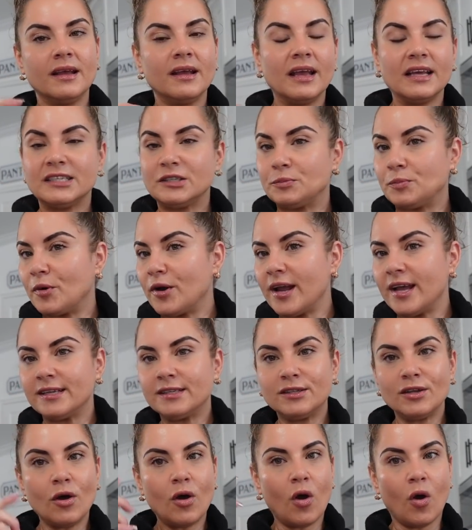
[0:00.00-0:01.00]

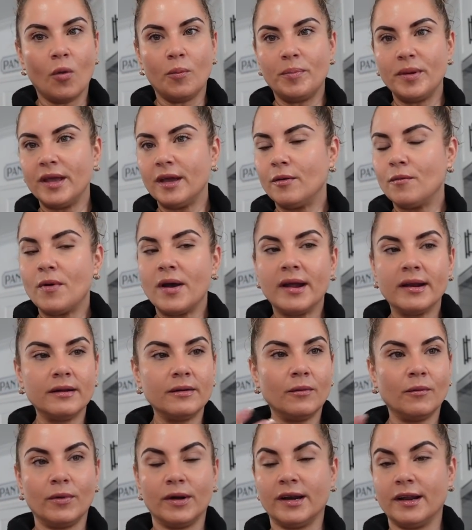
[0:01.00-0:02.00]
espresso or big
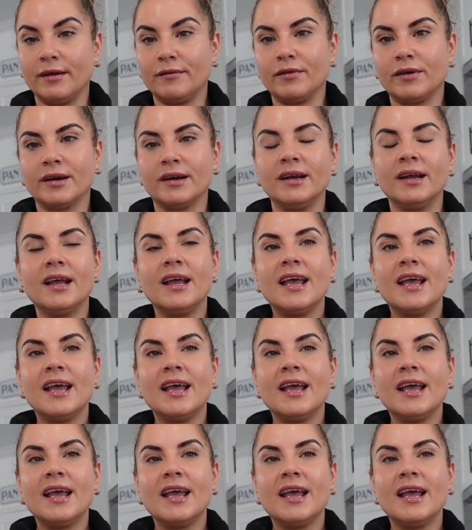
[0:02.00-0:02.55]
one, whatever.